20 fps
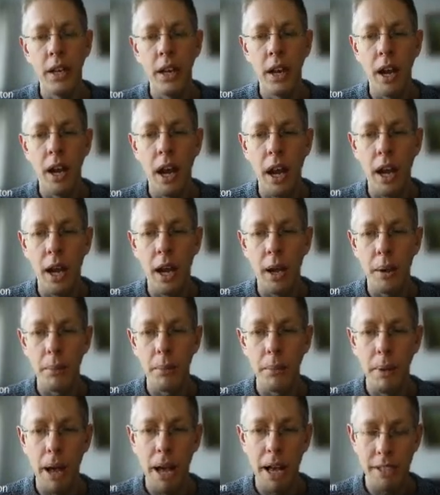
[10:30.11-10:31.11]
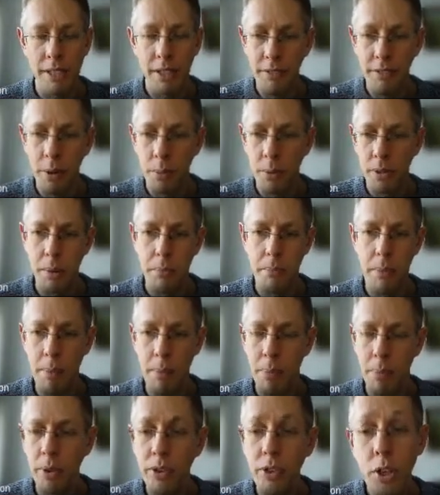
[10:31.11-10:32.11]
as if it was a map
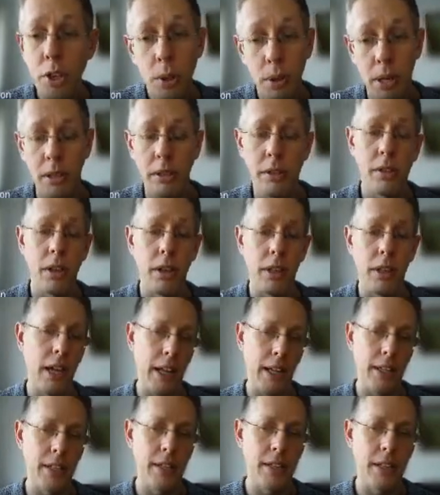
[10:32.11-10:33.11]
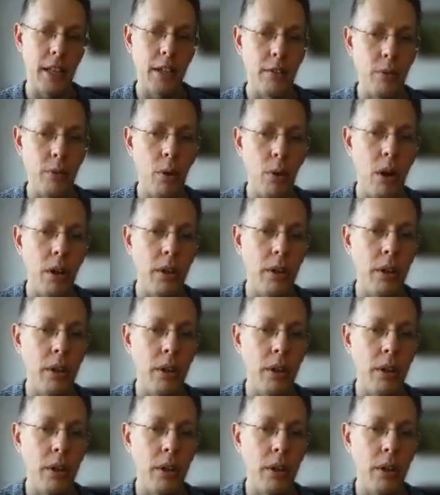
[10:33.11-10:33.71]
with two hills on it instead of one,